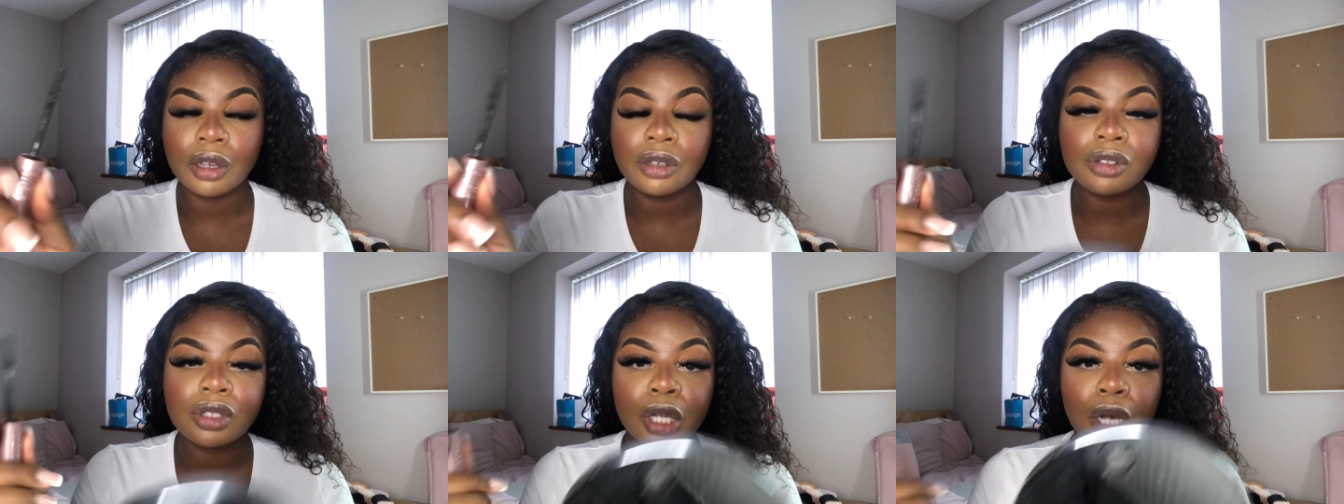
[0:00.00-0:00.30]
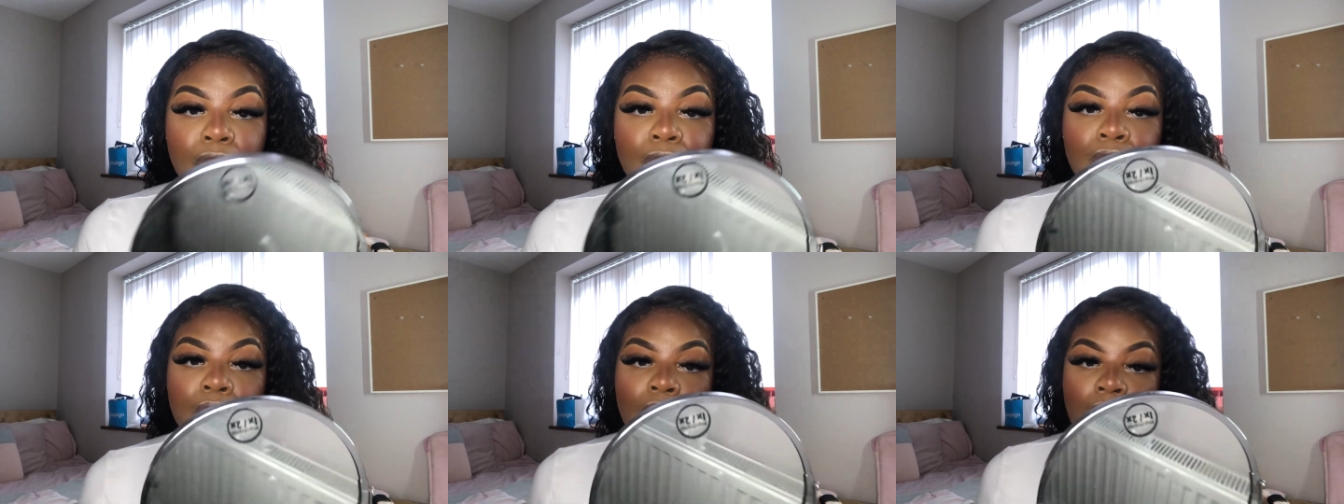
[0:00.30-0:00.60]

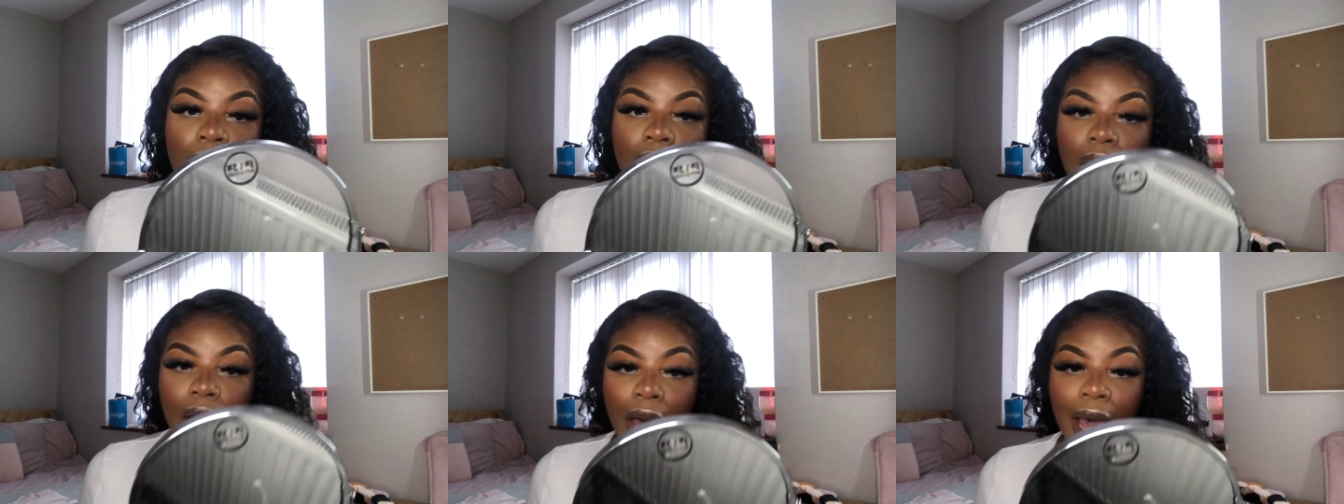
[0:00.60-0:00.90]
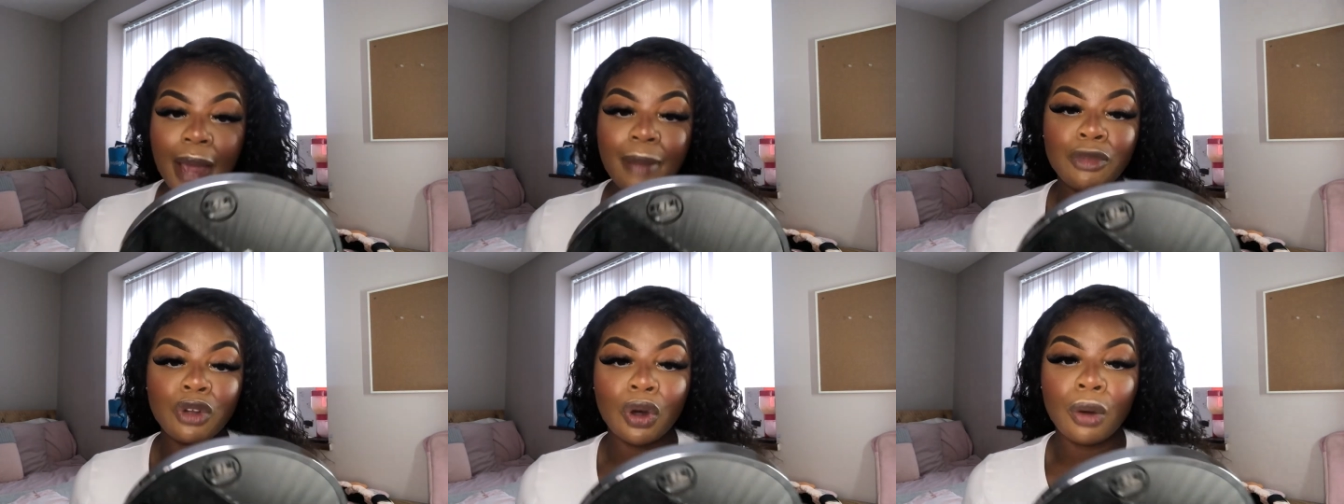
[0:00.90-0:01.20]
So
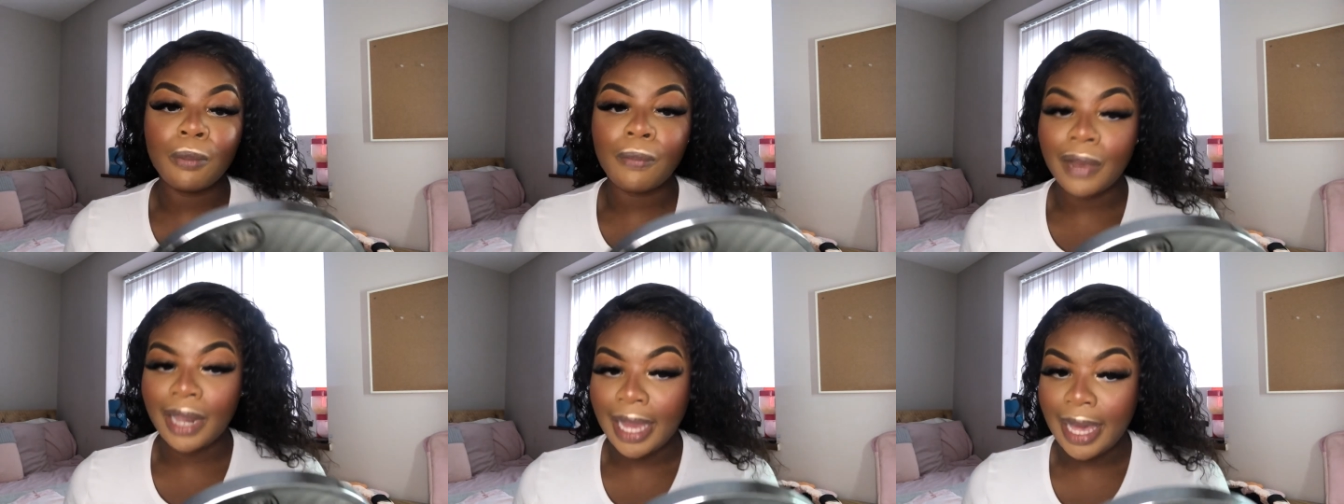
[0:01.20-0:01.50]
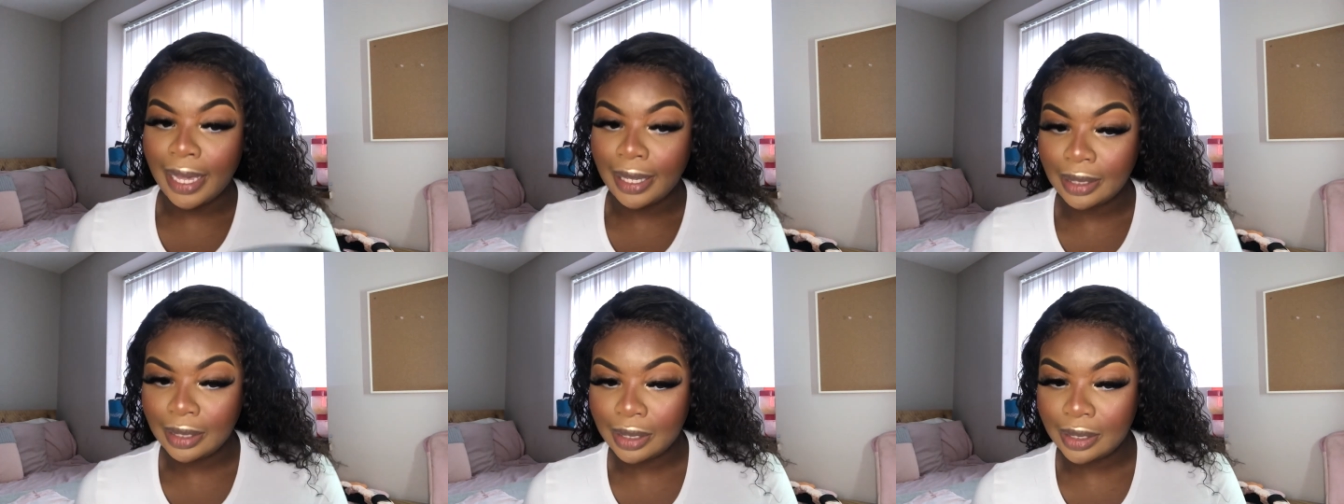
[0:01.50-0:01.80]
I'm not
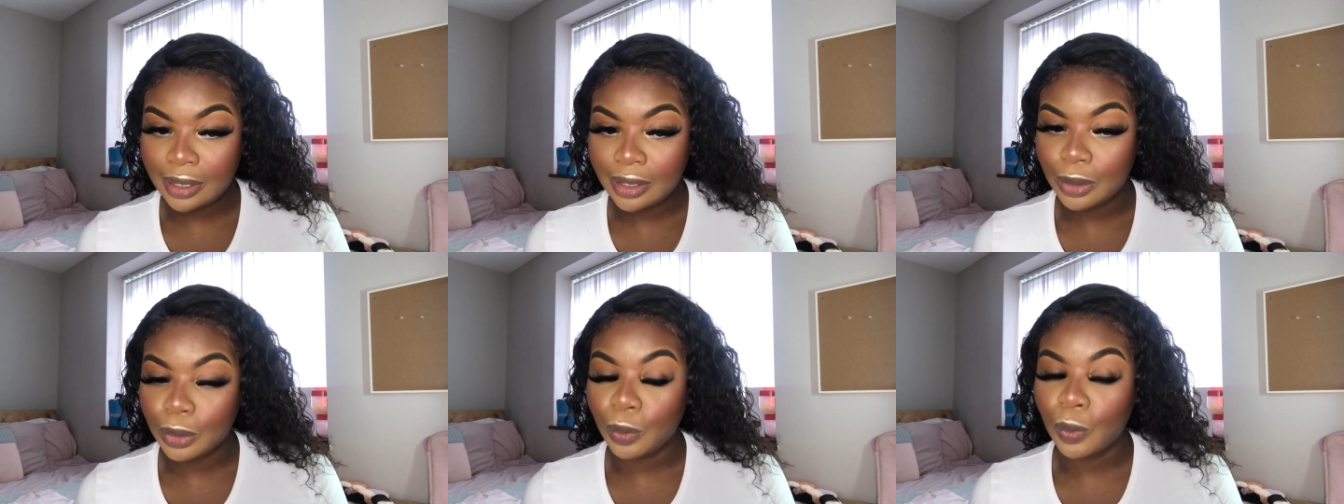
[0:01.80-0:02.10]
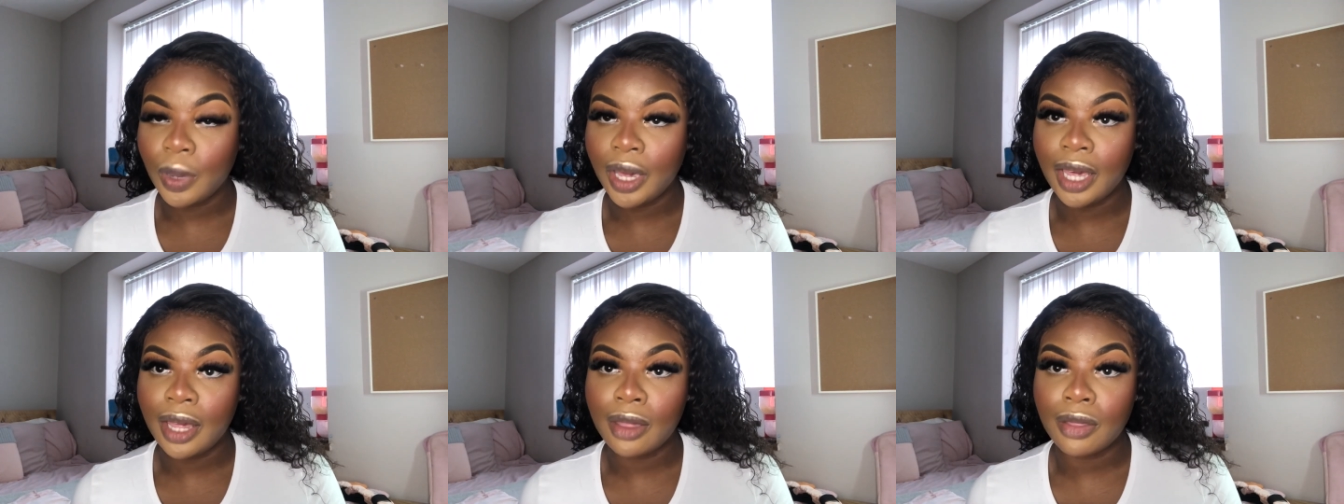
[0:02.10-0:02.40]
blessed
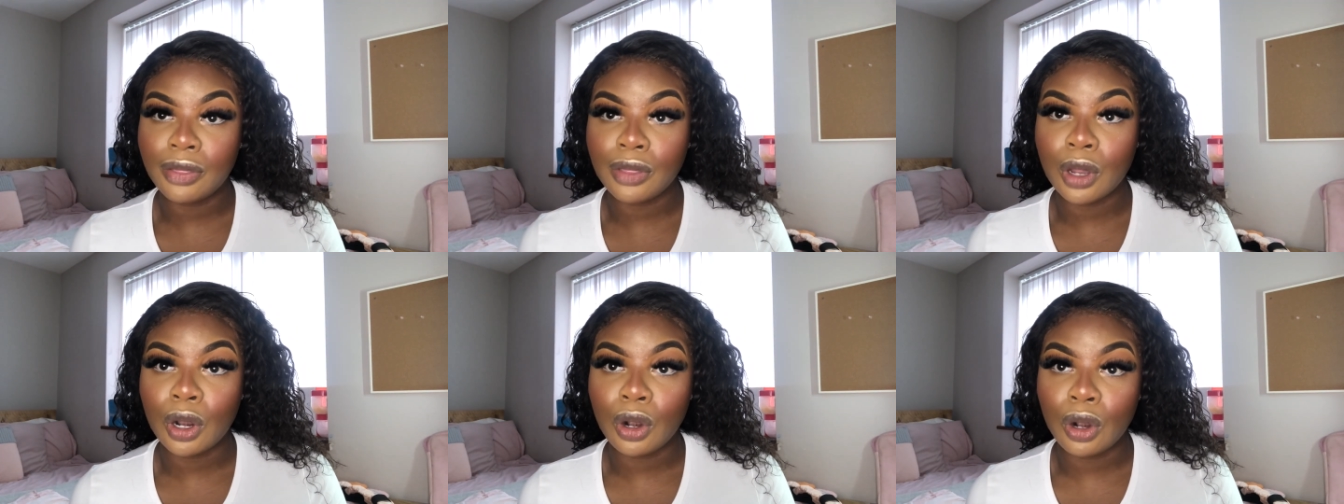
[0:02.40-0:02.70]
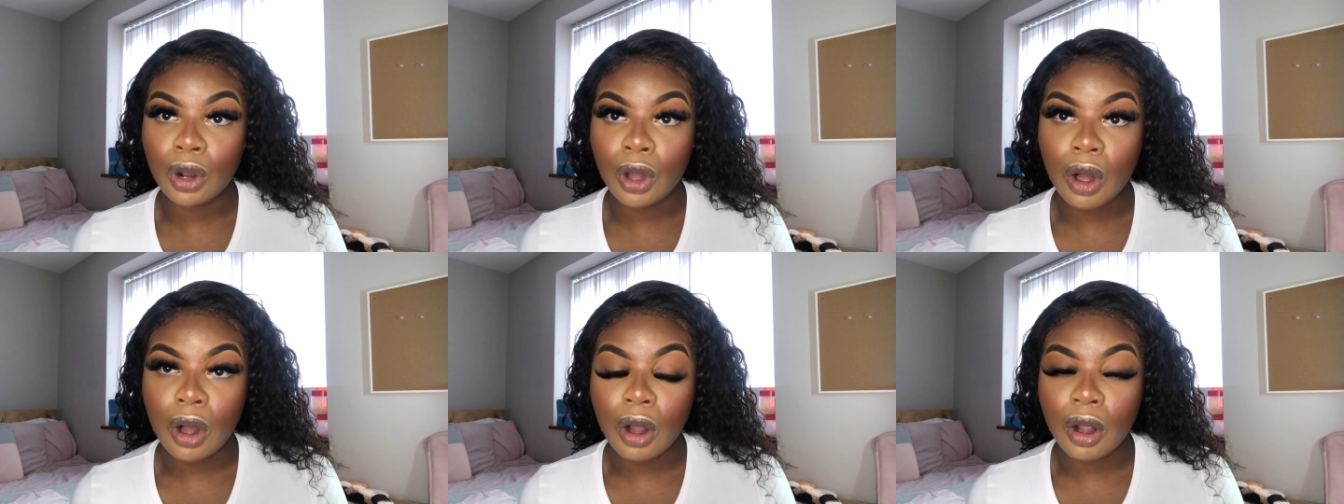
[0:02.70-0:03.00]
with
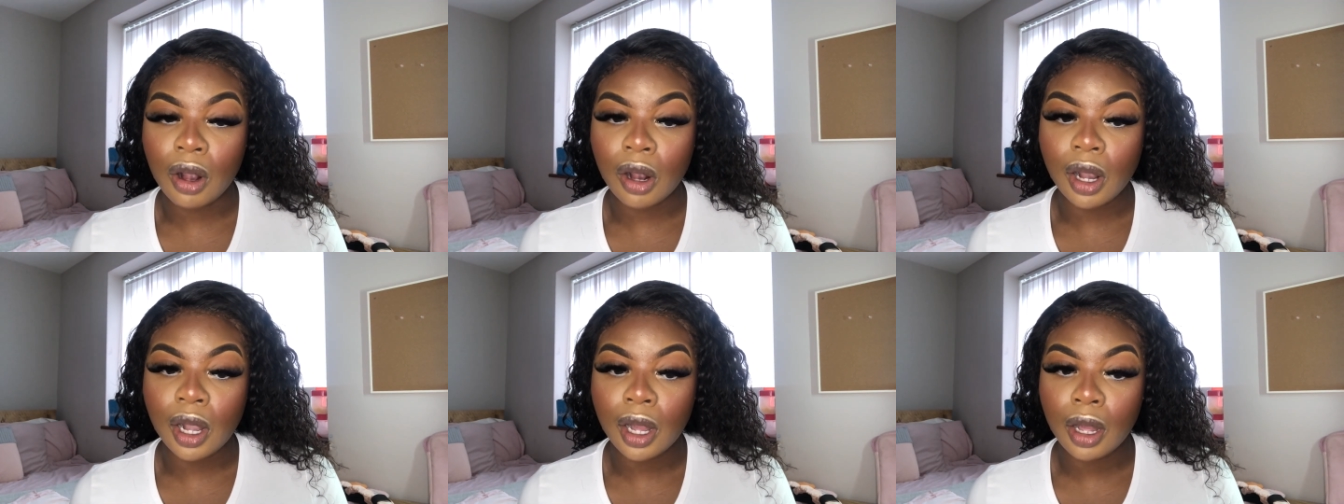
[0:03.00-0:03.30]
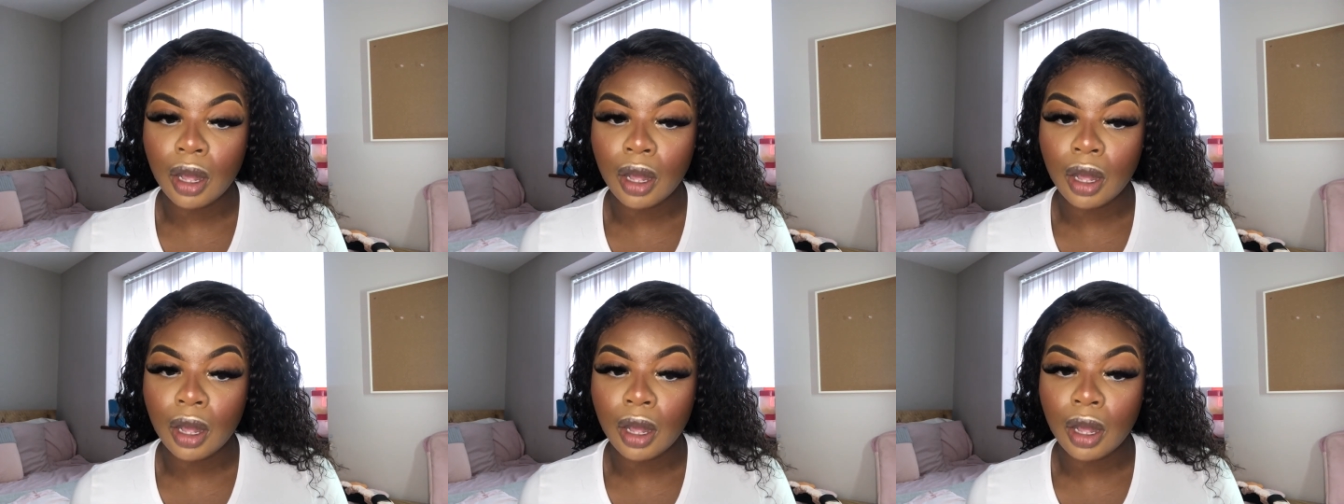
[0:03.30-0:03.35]
long